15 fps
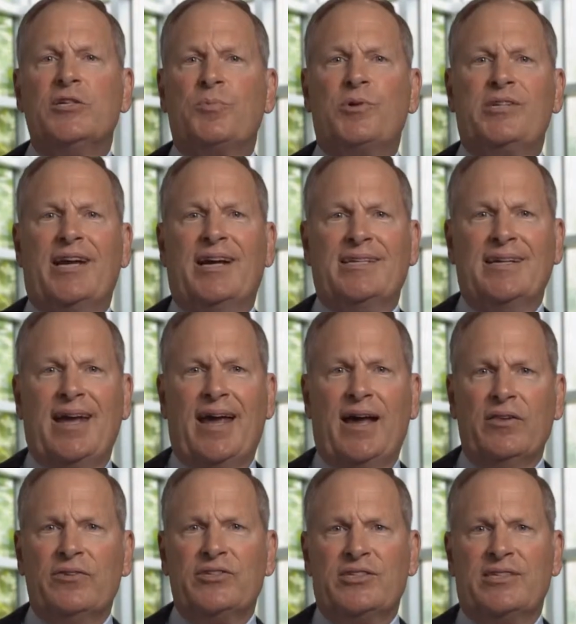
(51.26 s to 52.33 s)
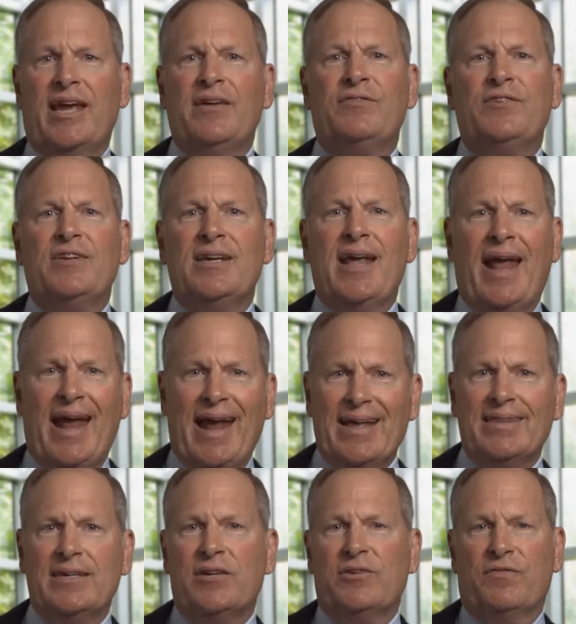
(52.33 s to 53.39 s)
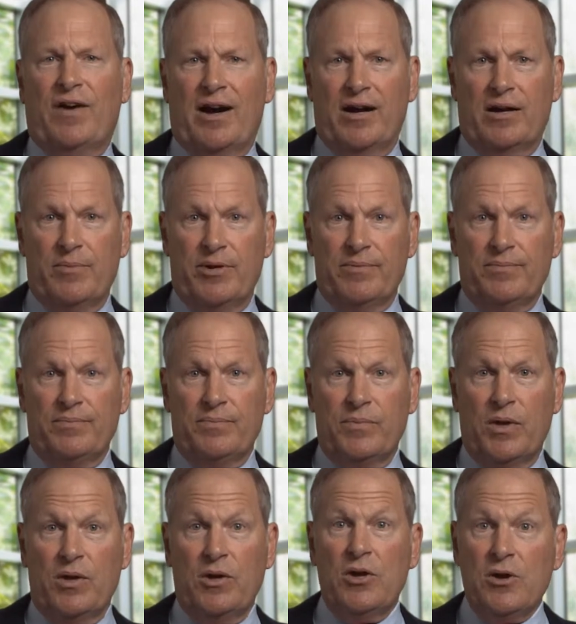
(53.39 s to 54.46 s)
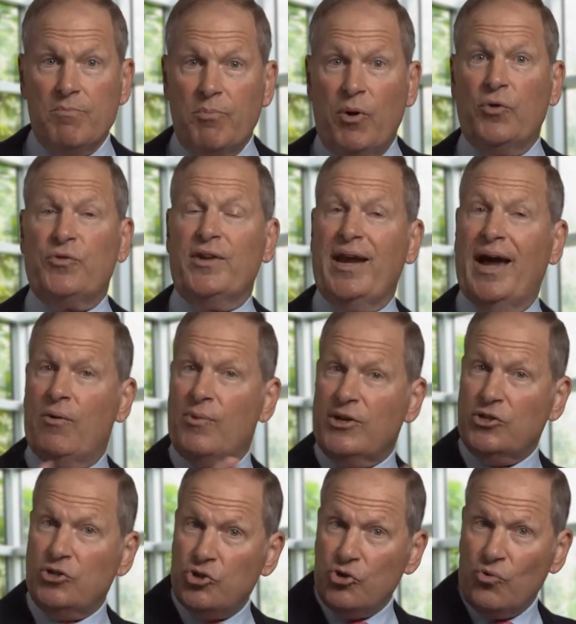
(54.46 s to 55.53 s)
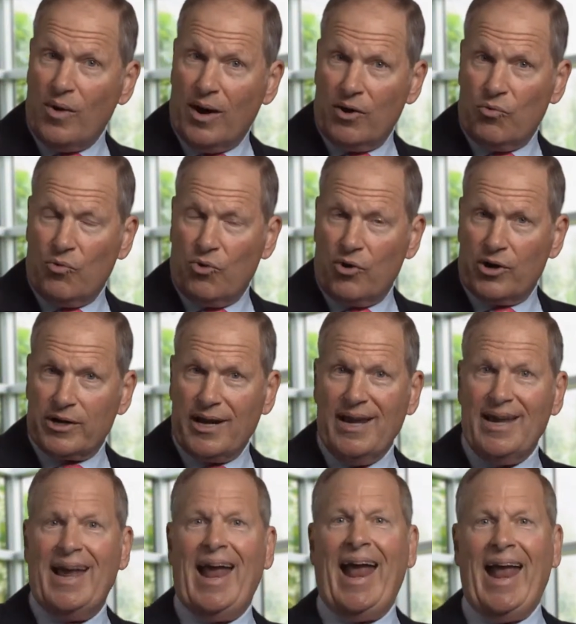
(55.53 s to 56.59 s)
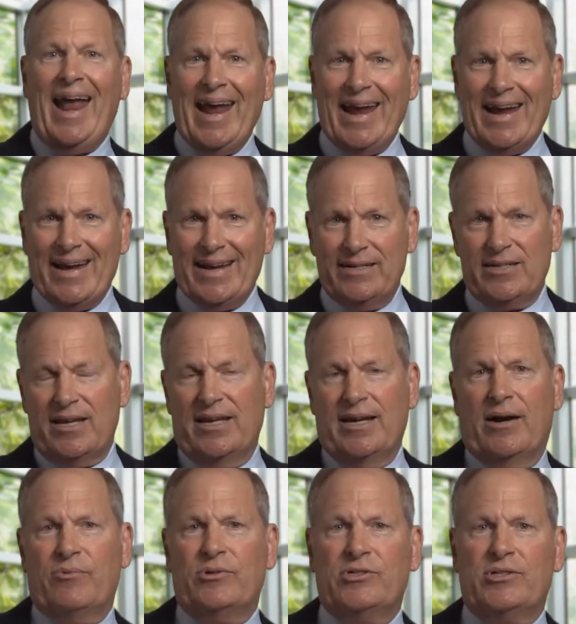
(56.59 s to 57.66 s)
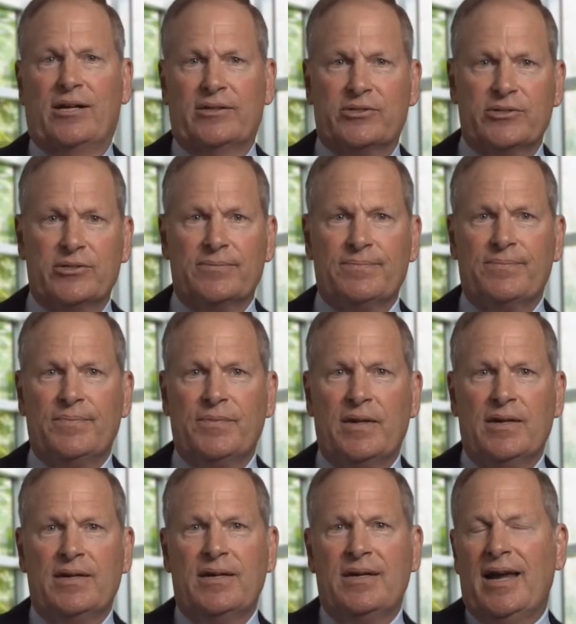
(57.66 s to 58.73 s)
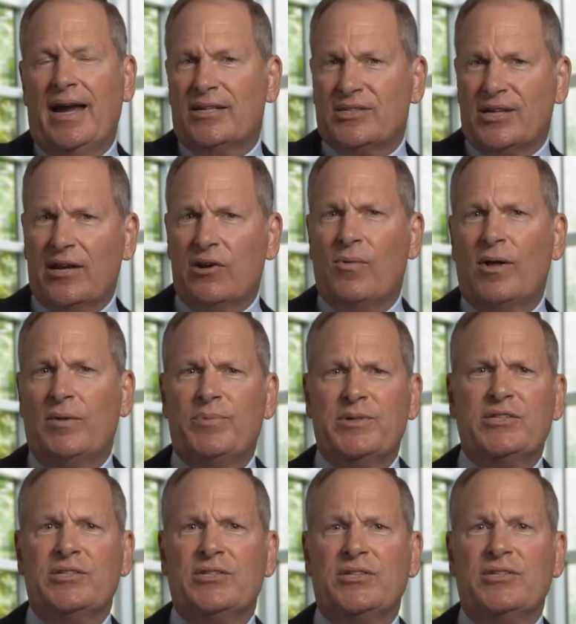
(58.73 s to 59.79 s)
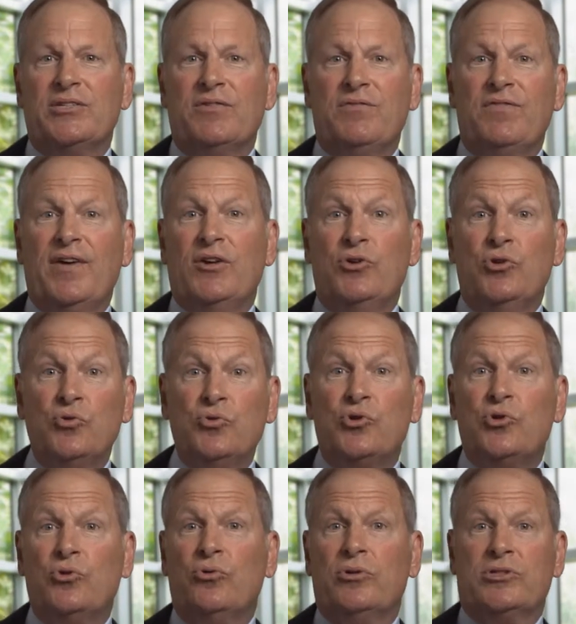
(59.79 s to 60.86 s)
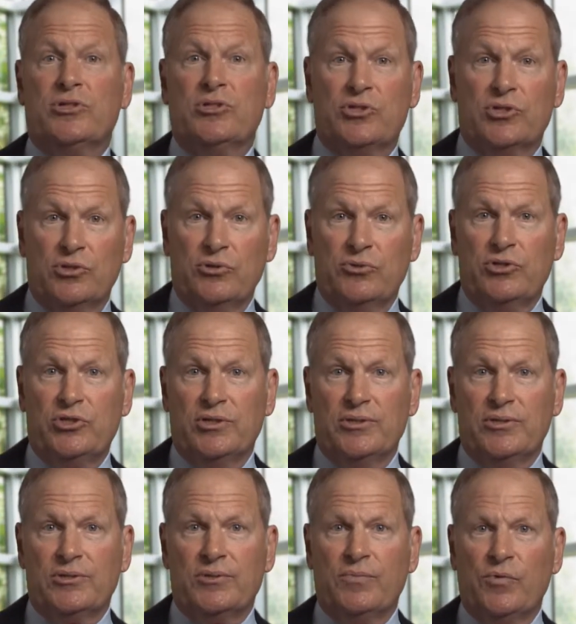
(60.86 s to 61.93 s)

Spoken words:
is protecting health, safety, and the environment, both in how we do our work and in our results. As Honeywell businesses invent new tools and solutions,